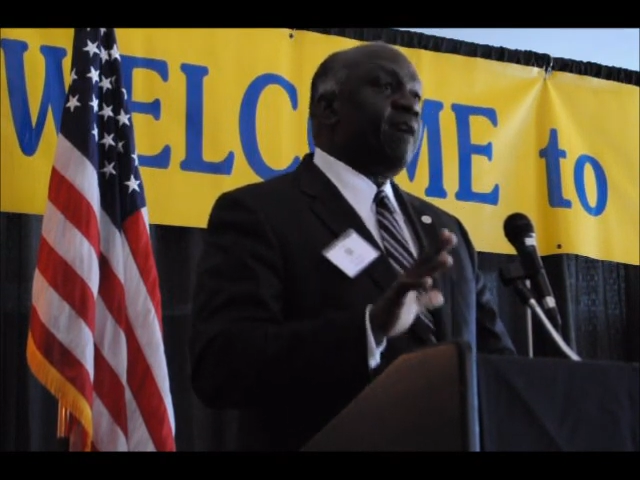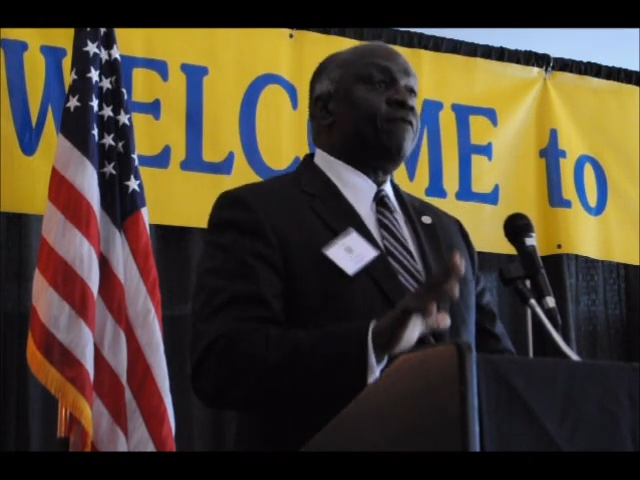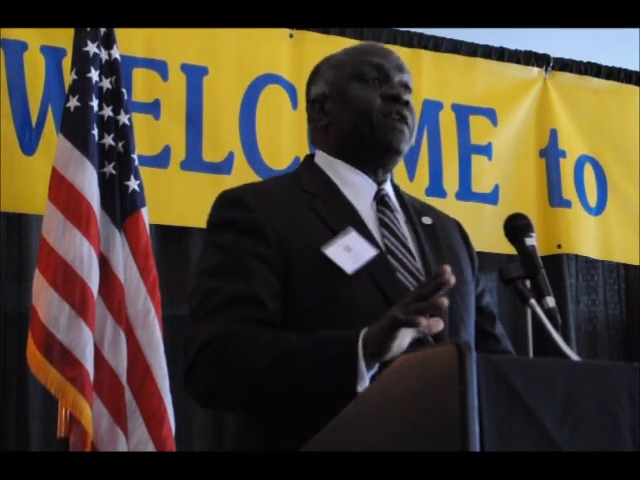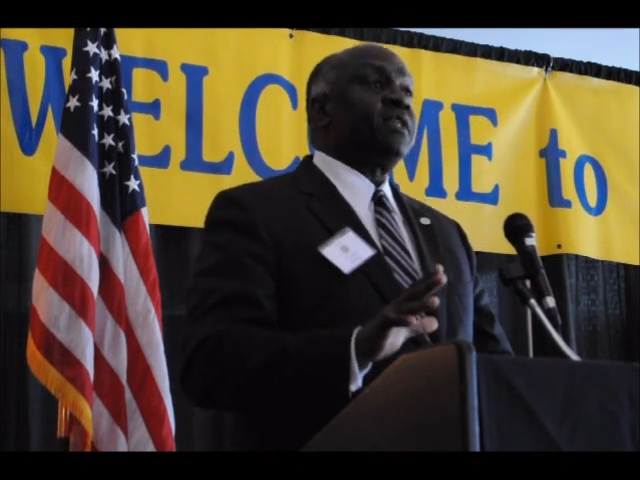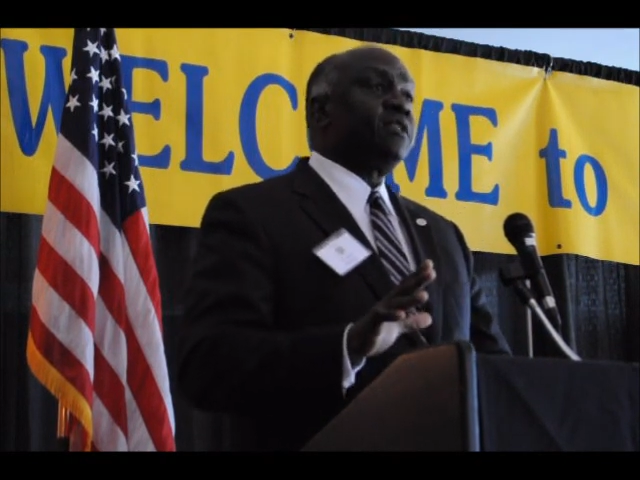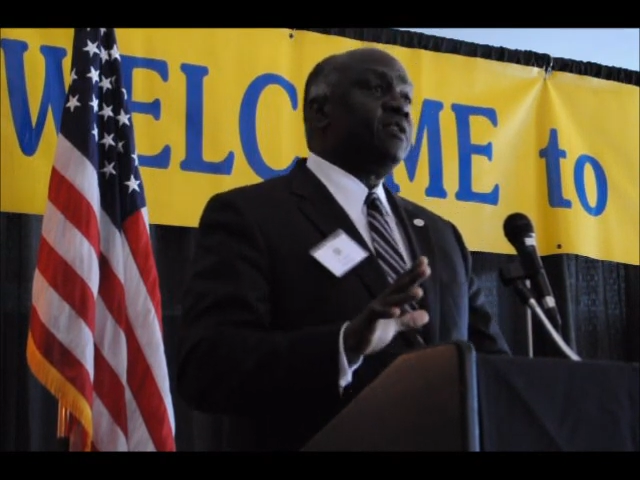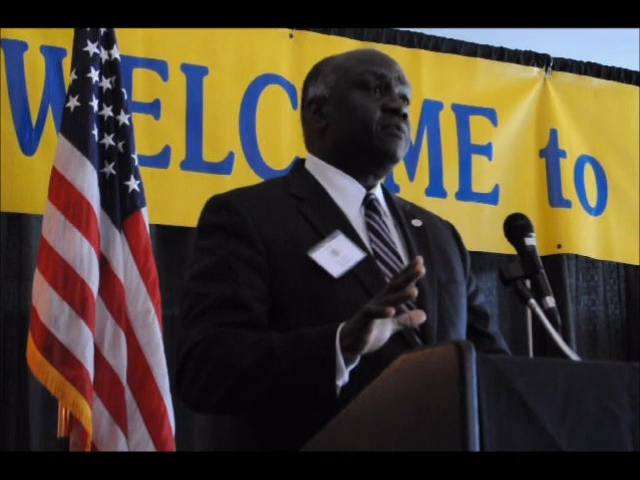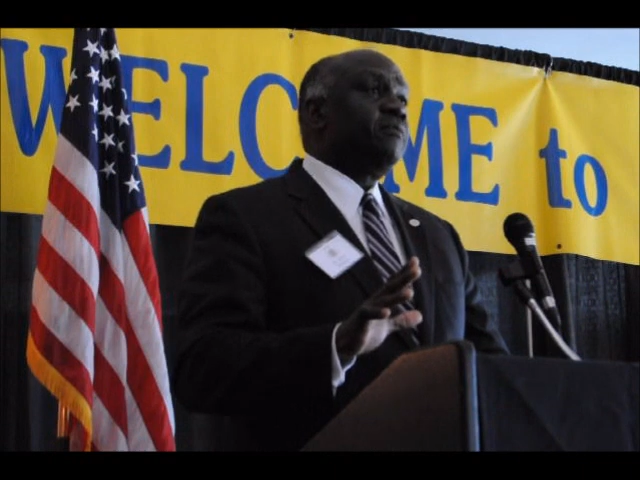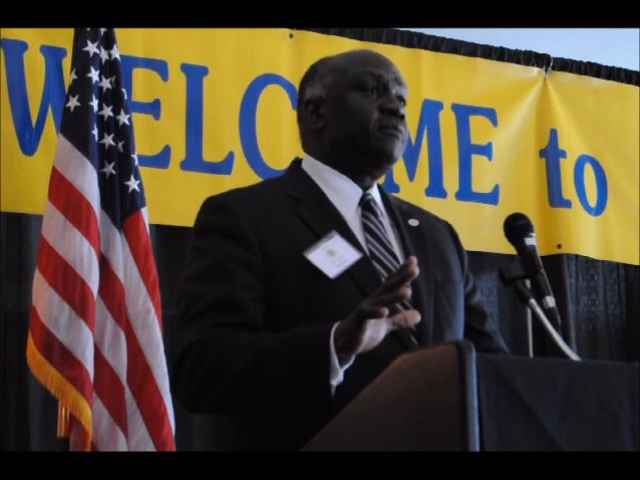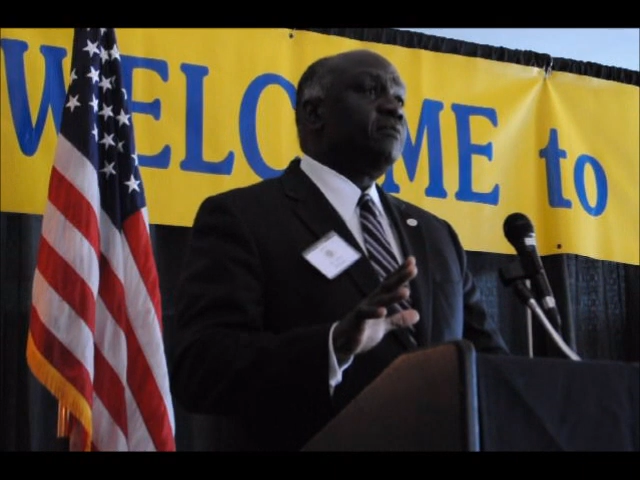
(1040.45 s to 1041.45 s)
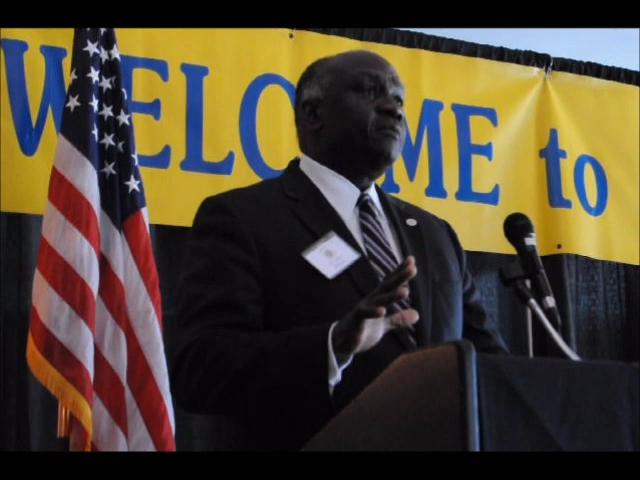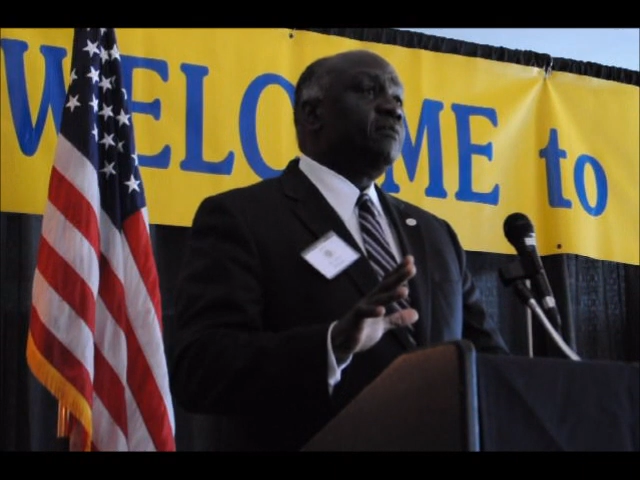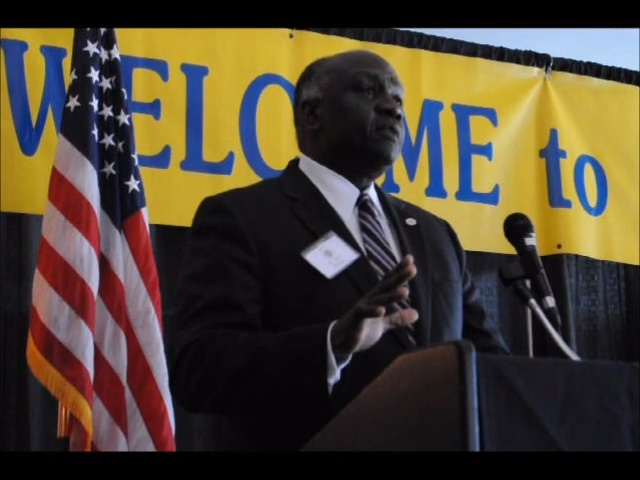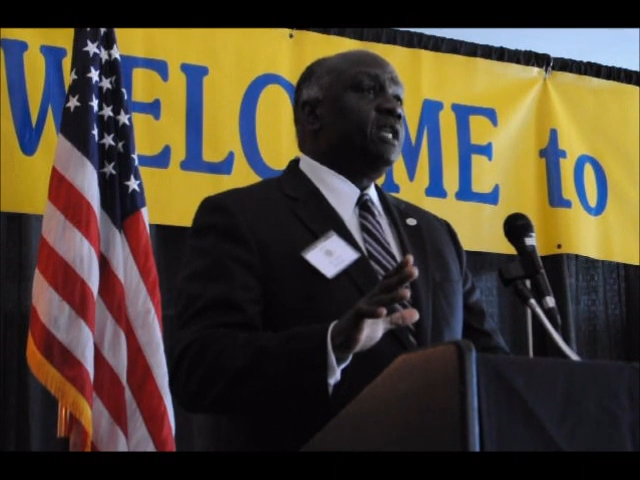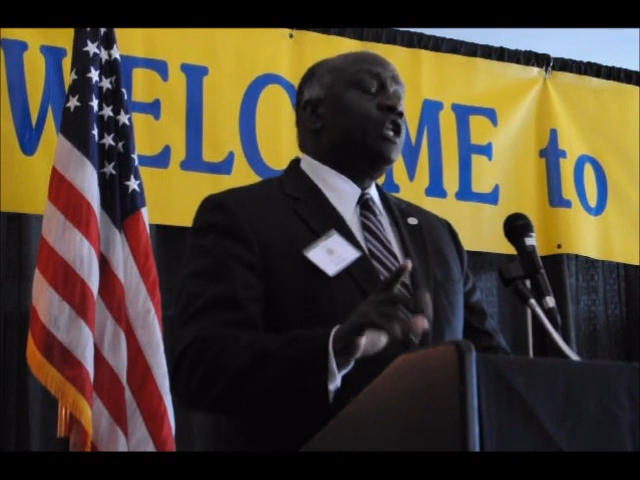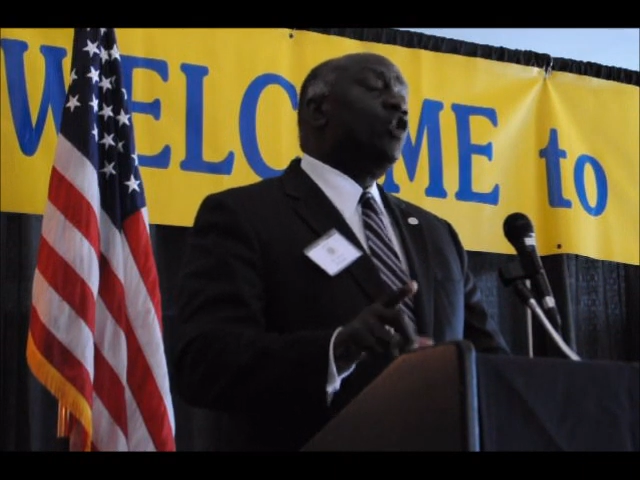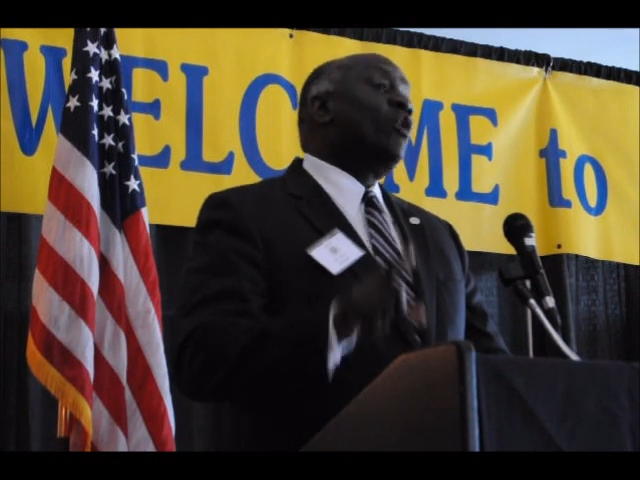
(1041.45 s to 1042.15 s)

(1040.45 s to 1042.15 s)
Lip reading: at Fisk. You're